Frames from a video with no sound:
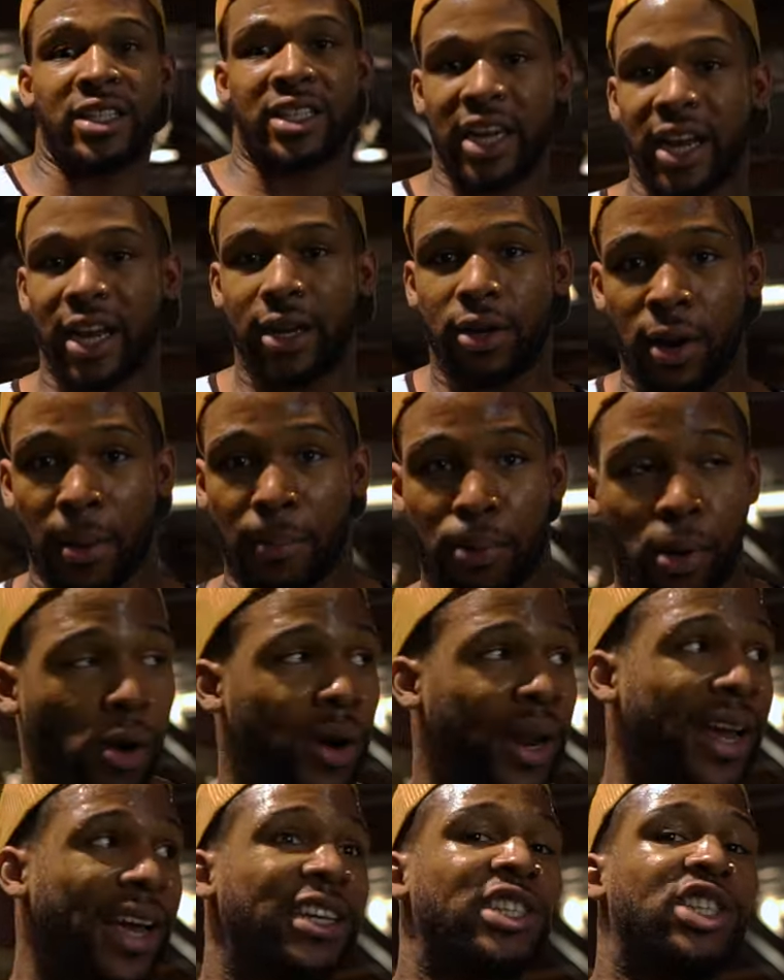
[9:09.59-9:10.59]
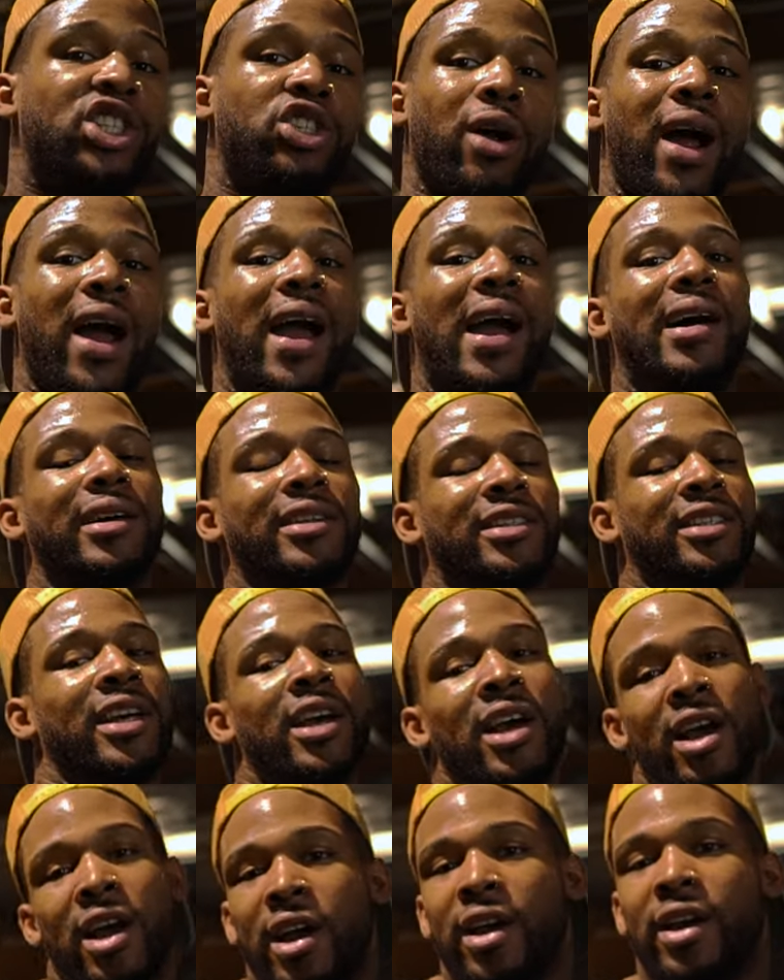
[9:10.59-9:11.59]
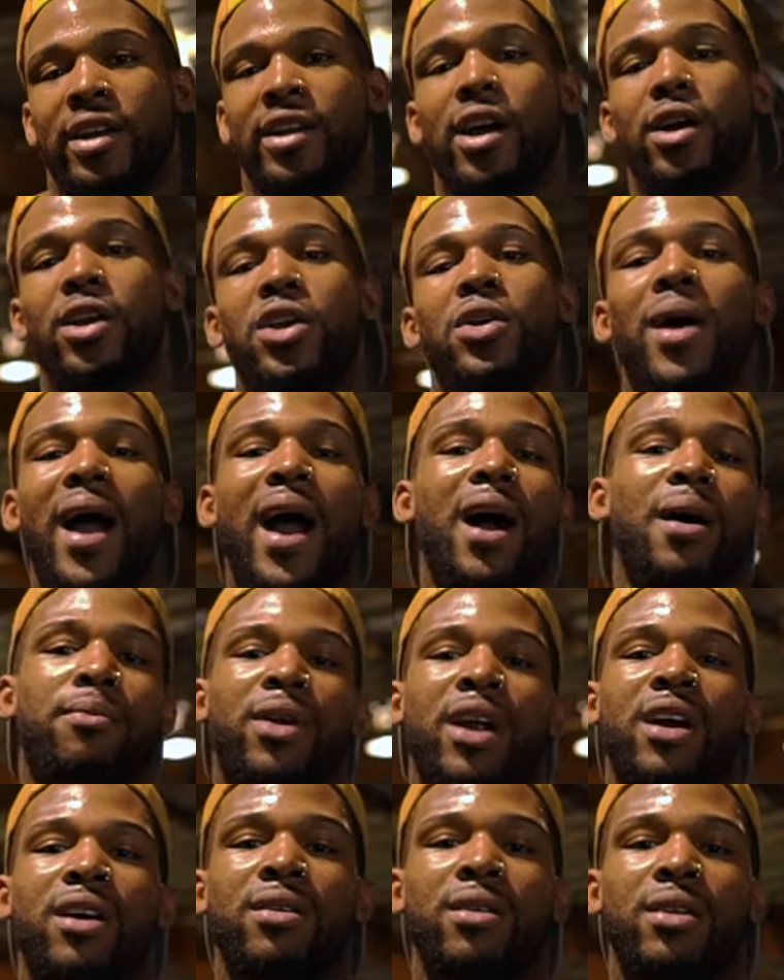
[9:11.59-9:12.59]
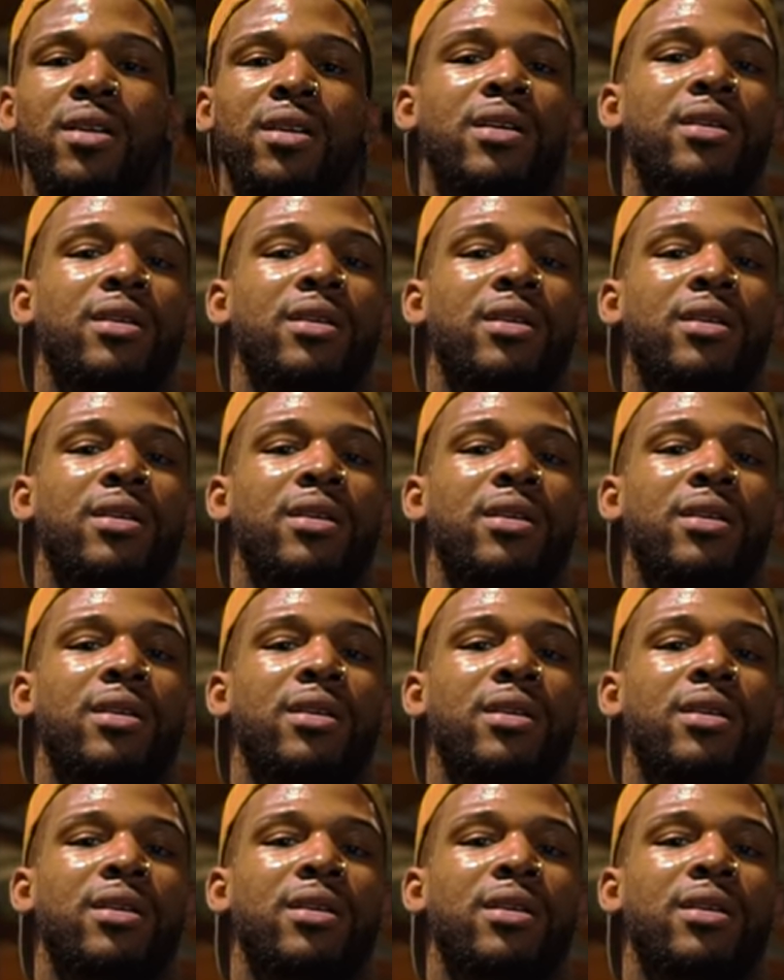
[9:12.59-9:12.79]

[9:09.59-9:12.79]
shit during pro days, tryouts, yo, you out, bro.